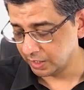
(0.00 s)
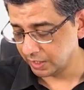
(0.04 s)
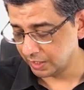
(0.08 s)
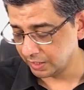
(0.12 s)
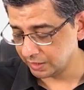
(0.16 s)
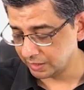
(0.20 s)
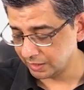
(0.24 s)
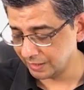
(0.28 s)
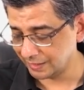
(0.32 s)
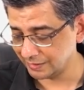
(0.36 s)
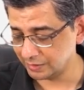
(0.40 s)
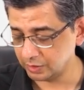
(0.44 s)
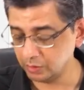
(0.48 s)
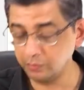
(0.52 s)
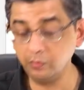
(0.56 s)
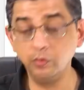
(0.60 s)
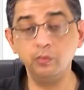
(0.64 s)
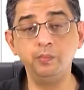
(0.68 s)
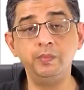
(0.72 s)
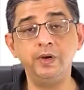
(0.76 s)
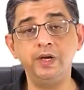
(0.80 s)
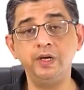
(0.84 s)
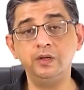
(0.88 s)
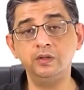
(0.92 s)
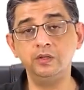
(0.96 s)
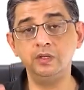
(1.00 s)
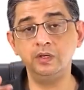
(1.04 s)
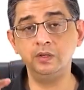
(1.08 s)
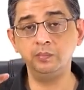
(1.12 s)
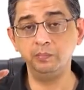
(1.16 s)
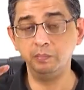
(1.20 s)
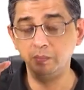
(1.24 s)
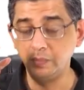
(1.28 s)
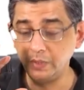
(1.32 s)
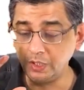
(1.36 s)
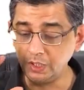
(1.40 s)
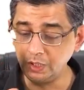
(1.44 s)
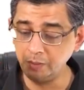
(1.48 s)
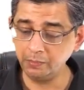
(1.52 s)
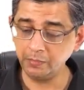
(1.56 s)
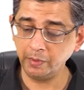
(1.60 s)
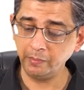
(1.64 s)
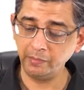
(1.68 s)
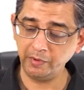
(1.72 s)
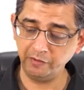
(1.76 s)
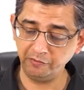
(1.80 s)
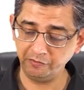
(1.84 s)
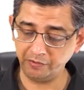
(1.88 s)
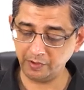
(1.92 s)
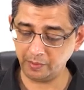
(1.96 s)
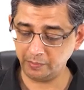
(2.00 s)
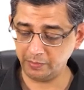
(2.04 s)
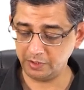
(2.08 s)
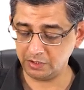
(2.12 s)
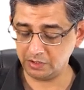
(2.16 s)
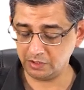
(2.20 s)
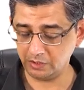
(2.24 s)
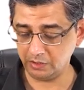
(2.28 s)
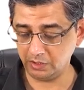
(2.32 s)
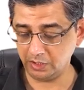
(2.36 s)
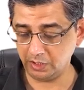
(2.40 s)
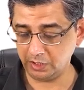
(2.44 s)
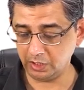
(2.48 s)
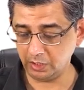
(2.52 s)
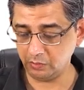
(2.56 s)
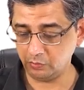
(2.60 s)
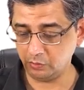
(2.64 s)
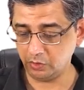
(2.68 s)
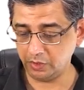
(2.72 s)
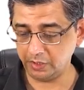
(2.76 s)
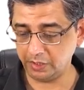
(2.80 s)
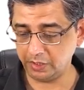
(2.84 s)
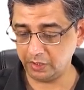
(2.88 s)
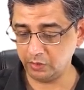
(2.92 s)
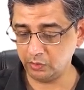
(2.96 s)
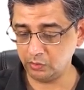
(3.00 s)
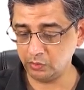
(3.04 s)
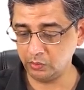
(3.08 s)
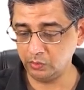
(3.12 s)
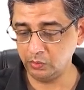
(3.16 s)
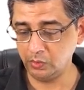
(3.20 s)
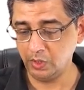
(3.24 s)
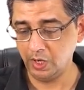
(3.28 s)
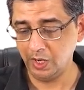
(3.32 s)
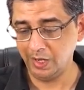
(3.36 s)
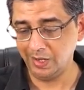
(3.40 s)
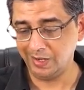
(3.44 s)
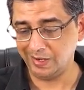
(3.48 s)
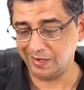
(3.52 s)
and at the moment the minimum information that I want you to